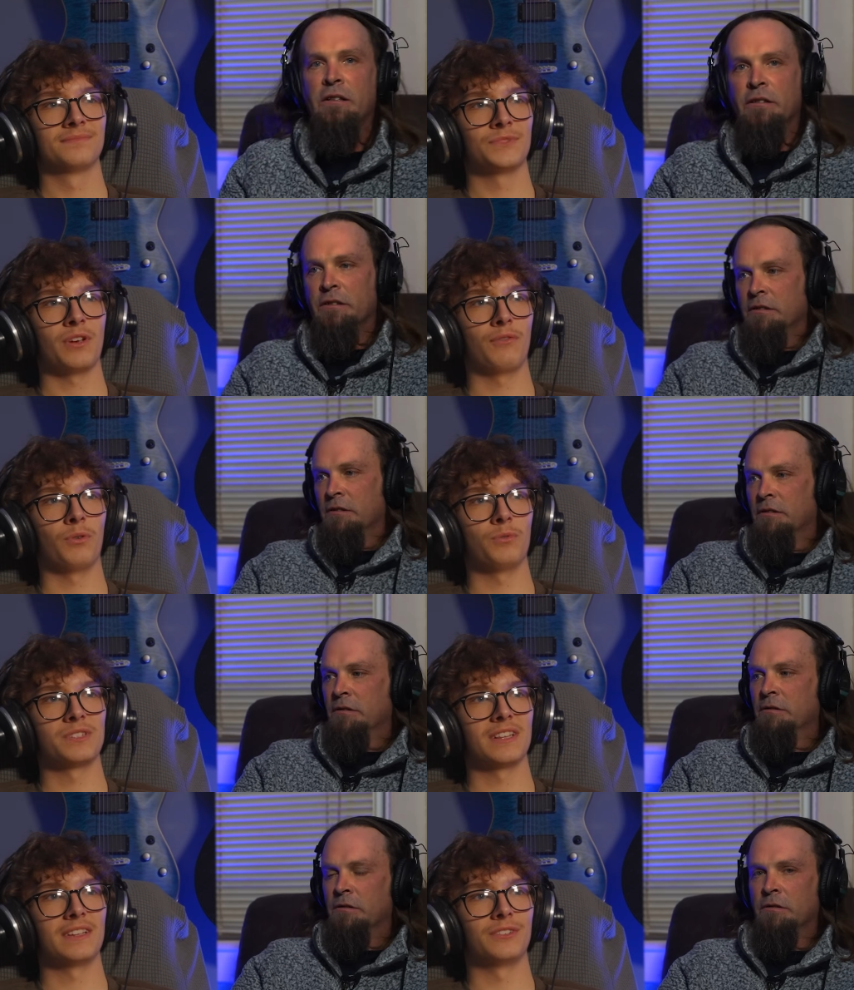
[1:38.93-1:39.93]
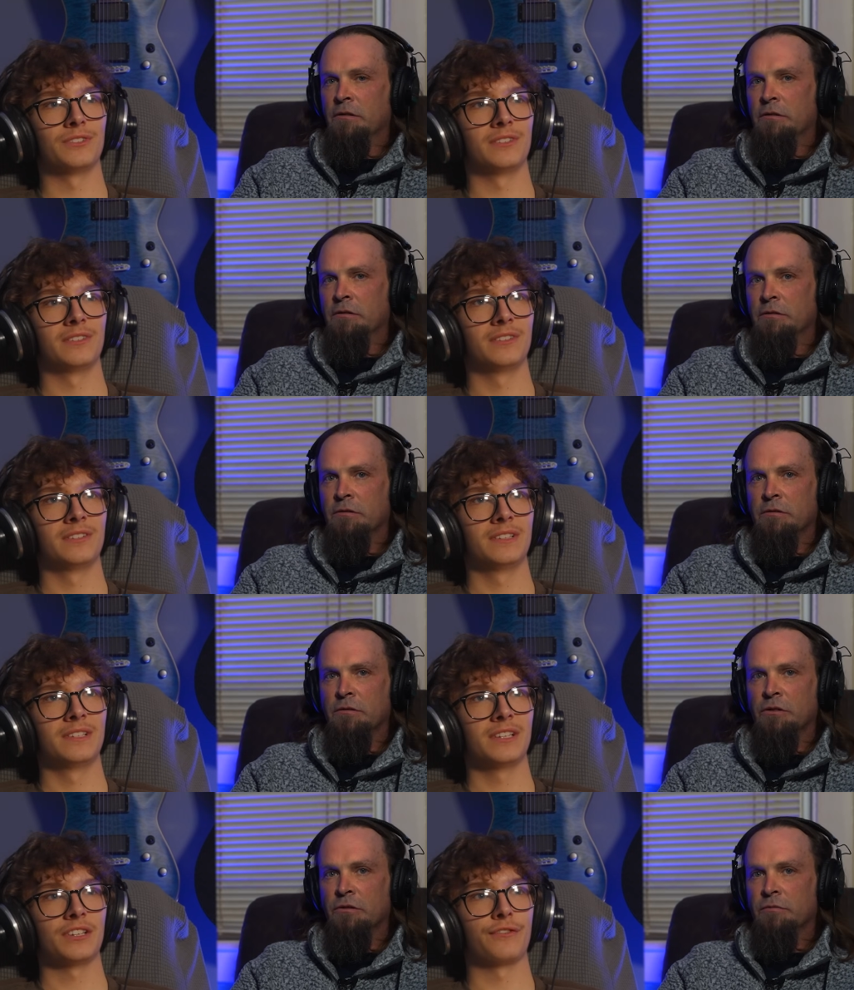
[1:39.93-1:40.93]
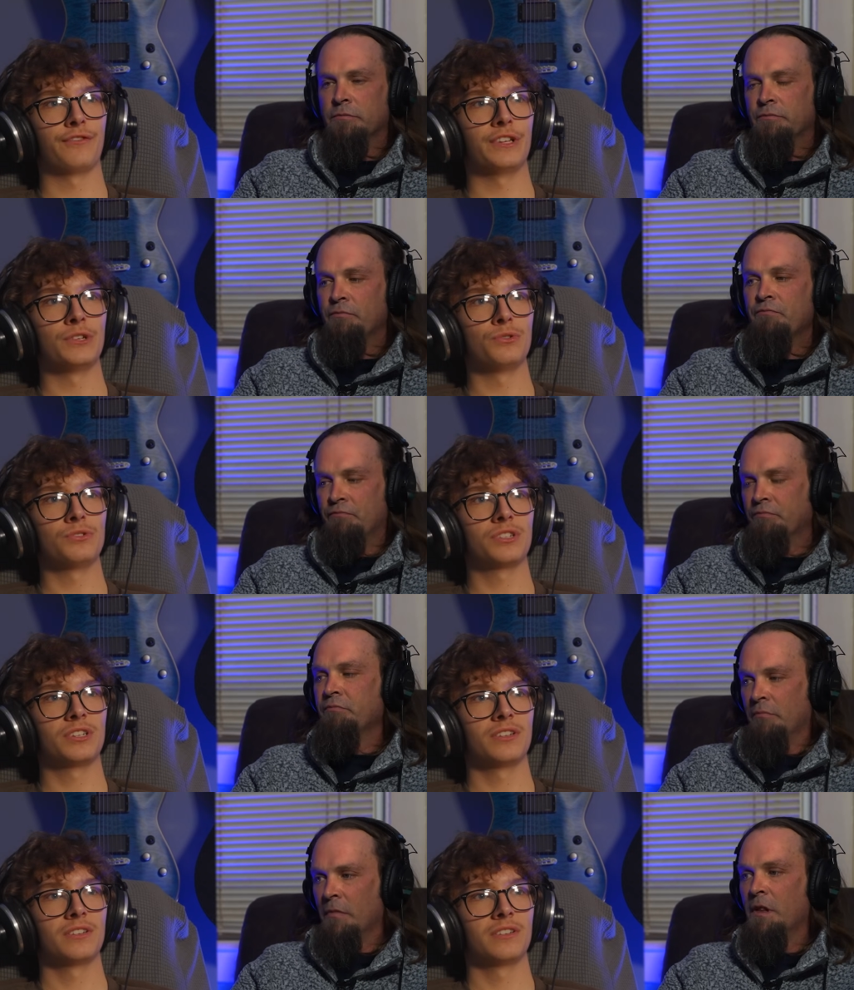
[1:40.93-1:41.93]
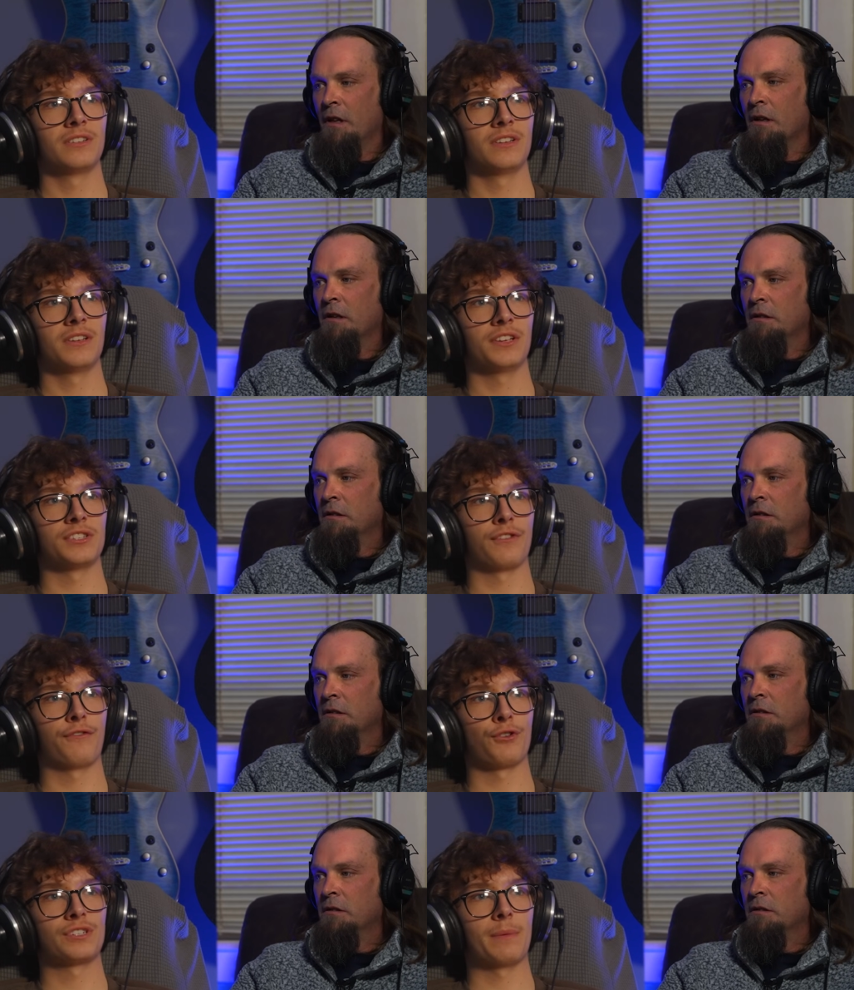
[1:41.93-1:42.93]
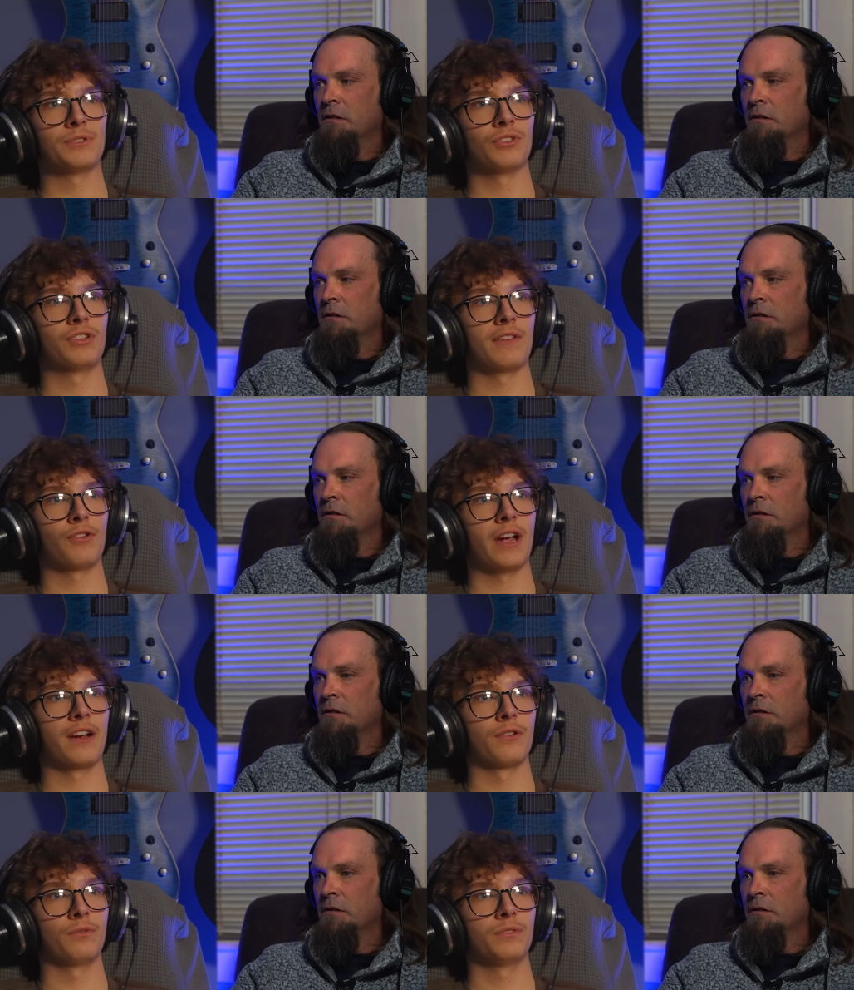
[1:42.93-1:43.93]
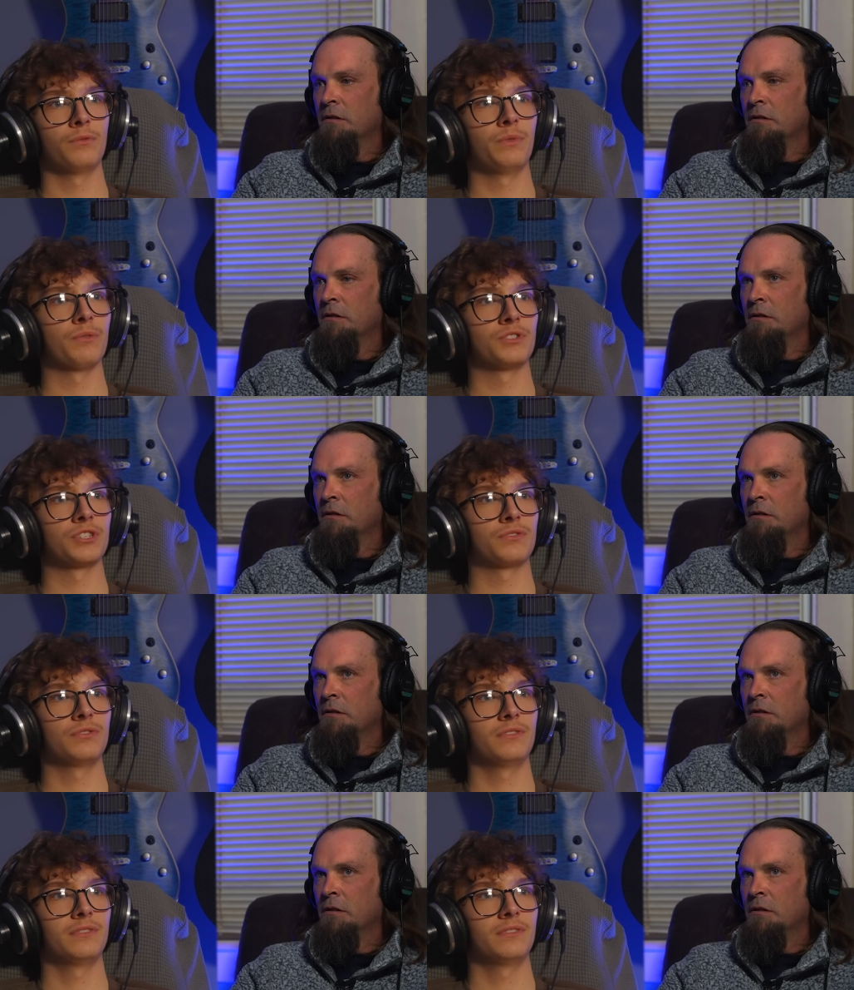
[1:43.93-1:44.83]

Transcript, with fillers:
Speaker 1: So everyone was a little confused, because the first episode to ever air, we were just,